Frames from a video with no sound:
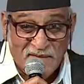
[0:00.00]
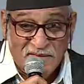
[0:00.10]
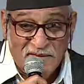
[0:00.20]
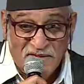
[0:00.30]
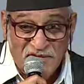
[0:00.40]

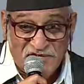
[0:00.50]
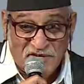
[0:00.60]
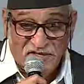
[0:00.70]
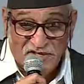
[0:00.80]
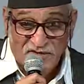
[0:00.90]
The
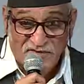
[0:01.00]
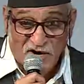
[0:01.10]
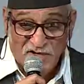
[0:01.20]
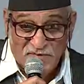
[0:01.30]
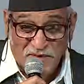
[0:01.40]
destruction of the
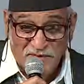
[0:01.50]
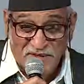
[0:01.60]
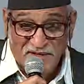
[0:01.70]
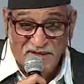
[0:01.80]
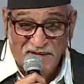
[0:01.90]
hospital
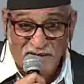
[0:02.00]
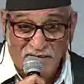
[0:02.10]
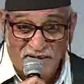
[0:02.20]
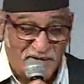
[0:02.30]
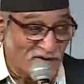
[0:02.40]
material,
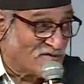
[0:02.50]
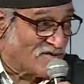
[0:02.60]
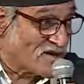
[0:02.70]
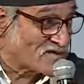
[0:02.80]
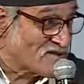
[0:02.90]
beating of
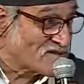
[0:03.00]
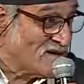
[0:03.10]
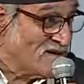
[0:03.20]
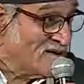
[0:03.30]
doctors,